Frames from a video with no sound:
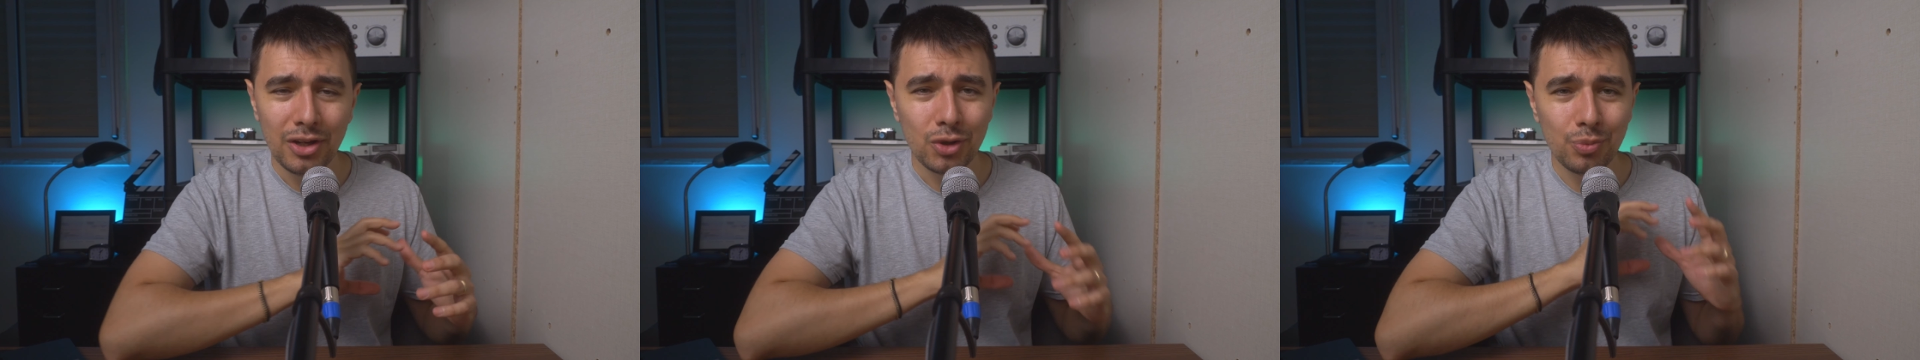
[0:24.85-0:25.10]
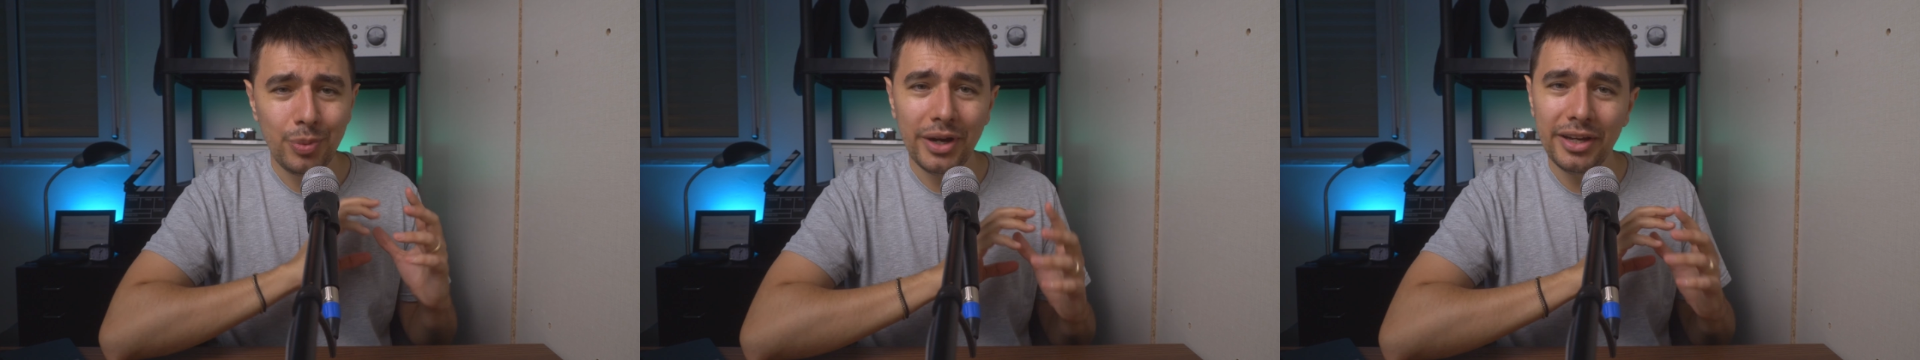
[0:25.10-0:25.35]

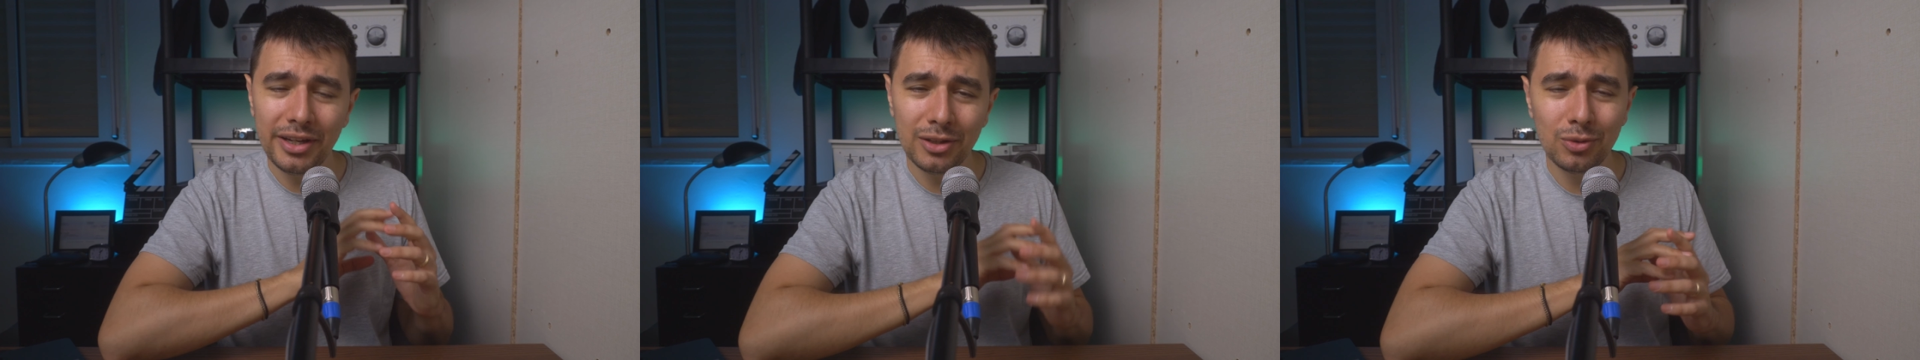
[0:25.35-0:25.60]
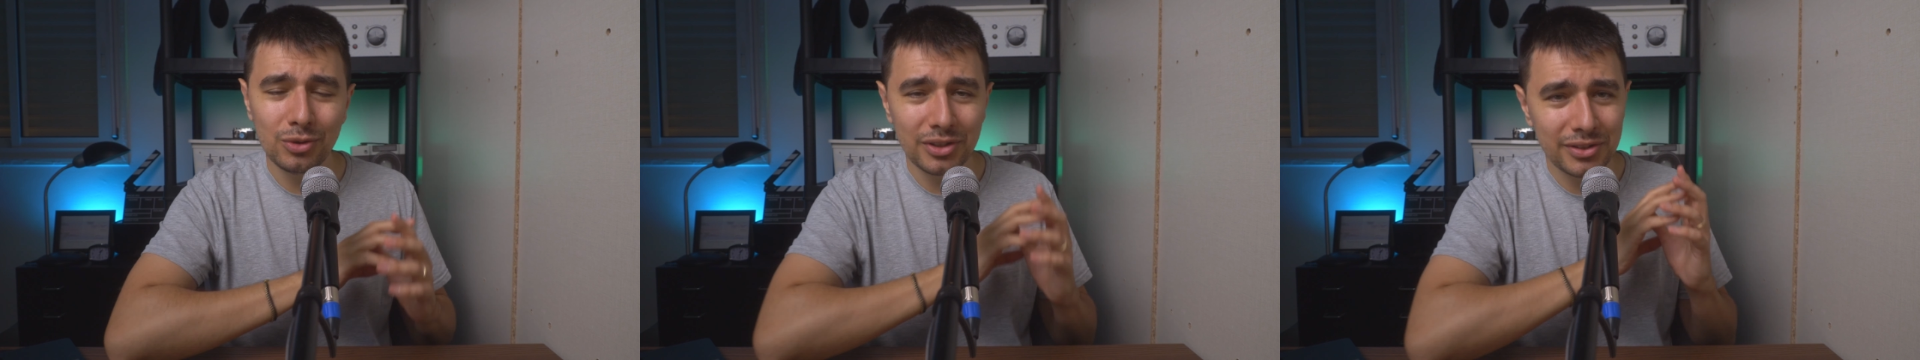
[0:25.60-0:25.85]
you buy
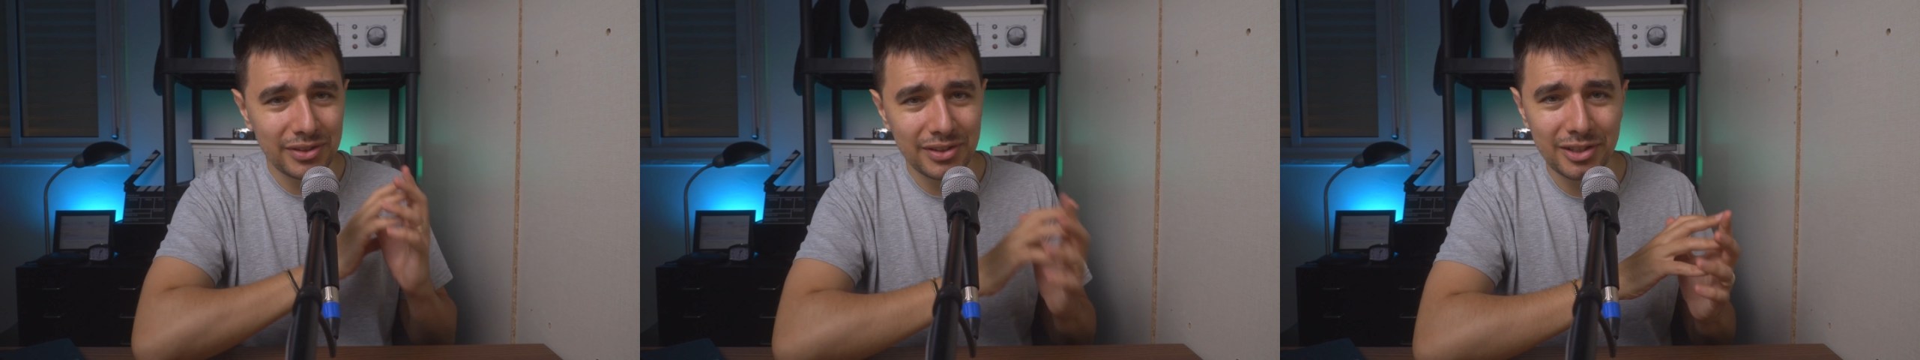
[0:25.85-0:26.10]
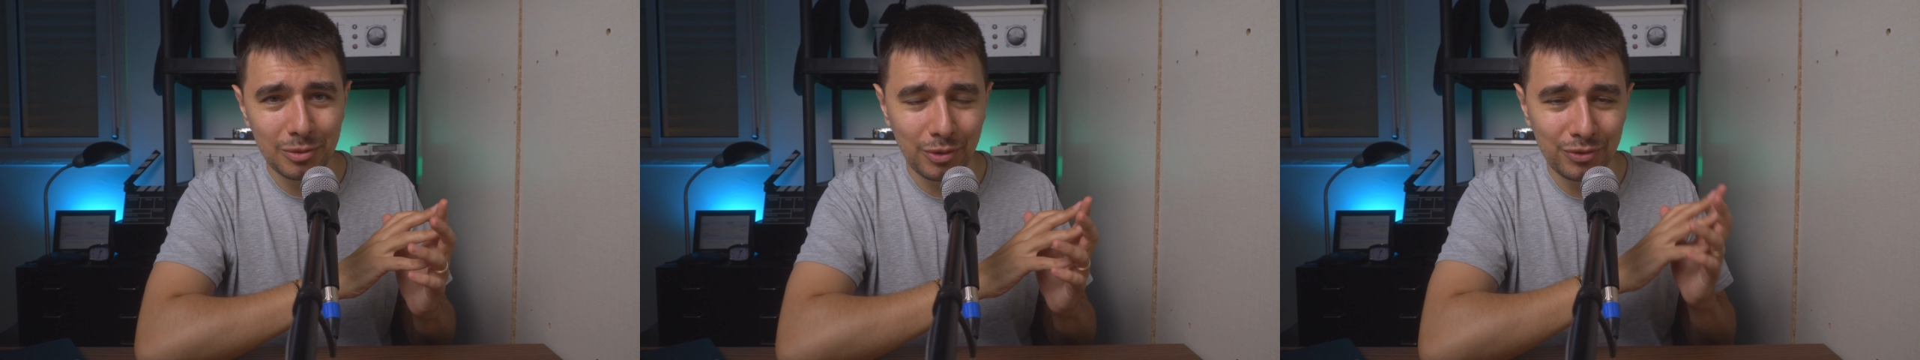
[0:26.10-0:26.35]
into the
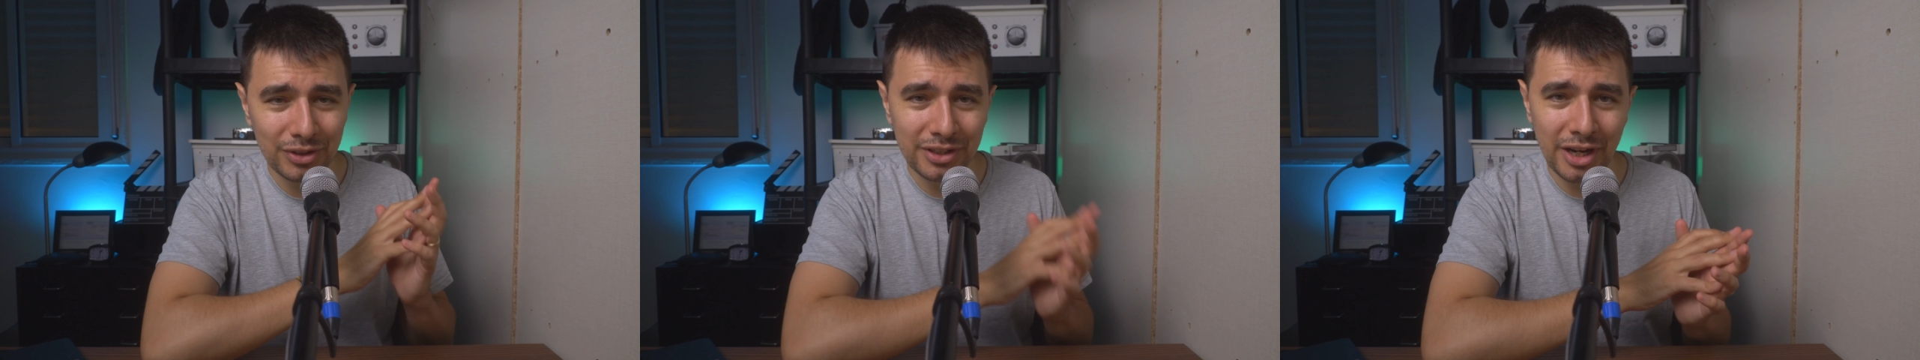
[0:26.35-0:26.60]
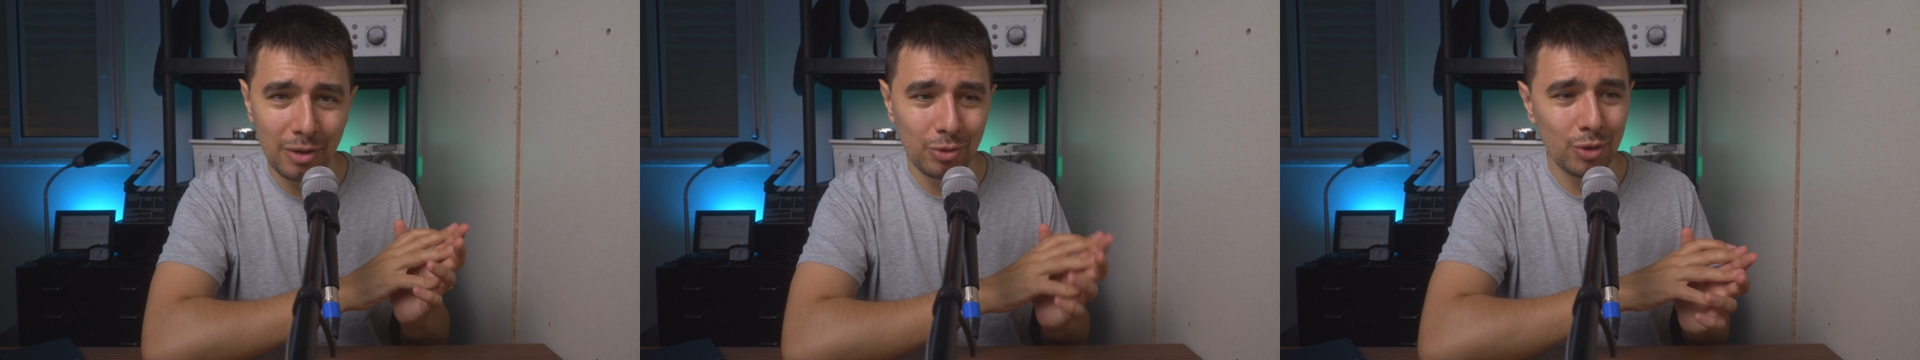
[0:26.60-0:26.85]
system of the
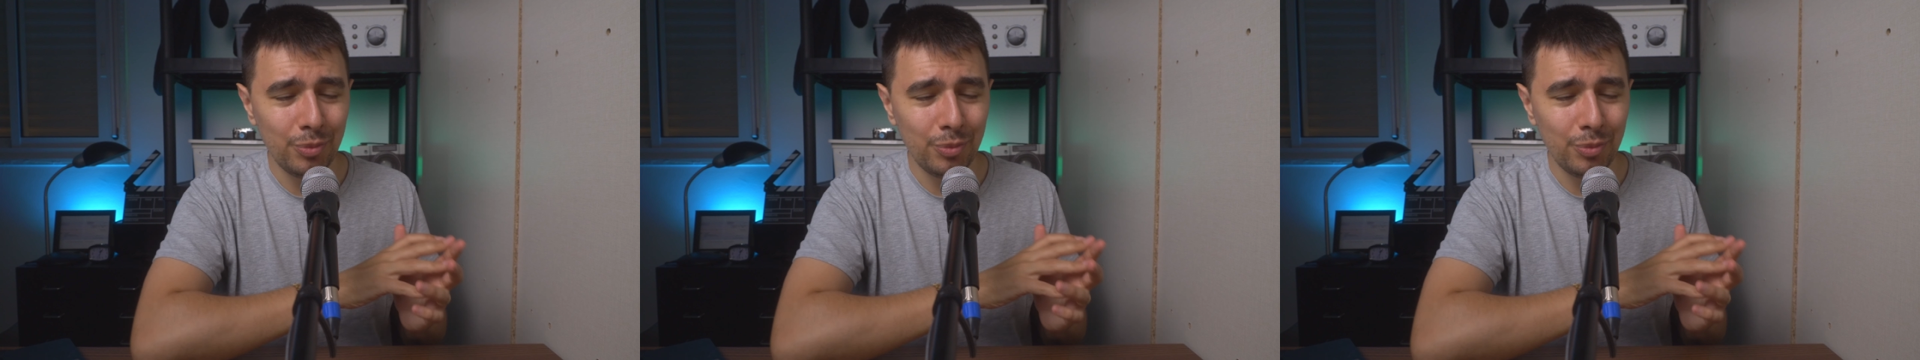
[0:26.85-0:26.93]
camera,